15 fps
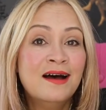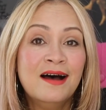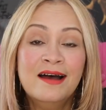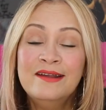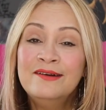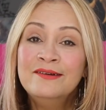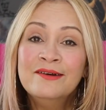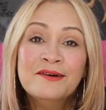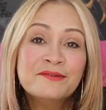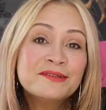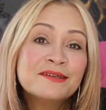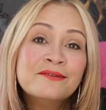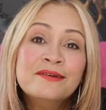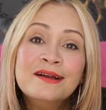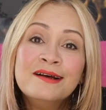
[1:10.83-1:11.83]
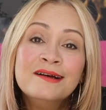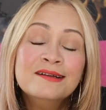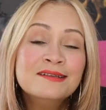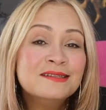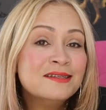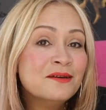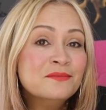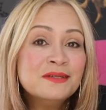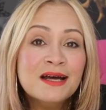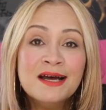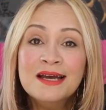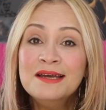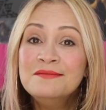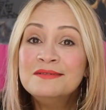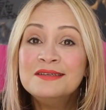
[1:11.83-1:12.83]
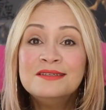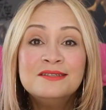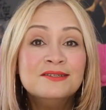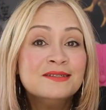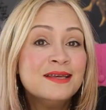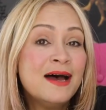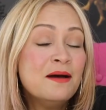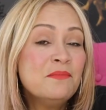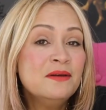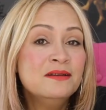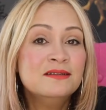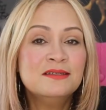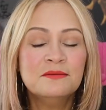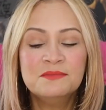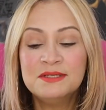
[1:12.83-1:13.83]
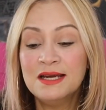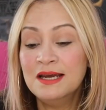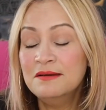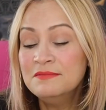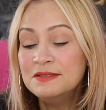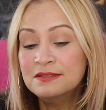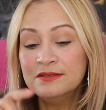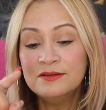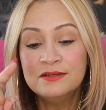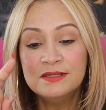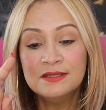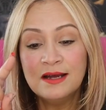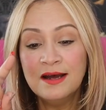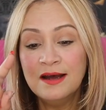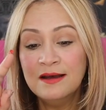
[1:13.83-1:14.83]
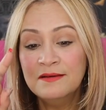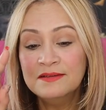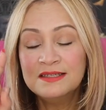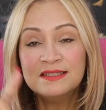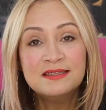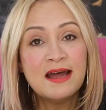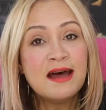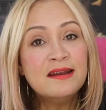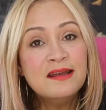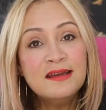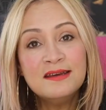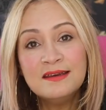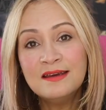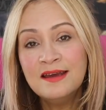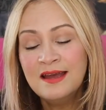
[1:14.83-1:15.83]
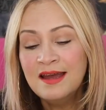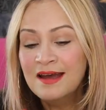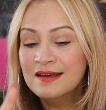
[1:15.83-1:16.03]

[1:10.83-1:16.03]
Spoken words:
I don't know what's going on. Sometimes it just happens. Sometimes there's static.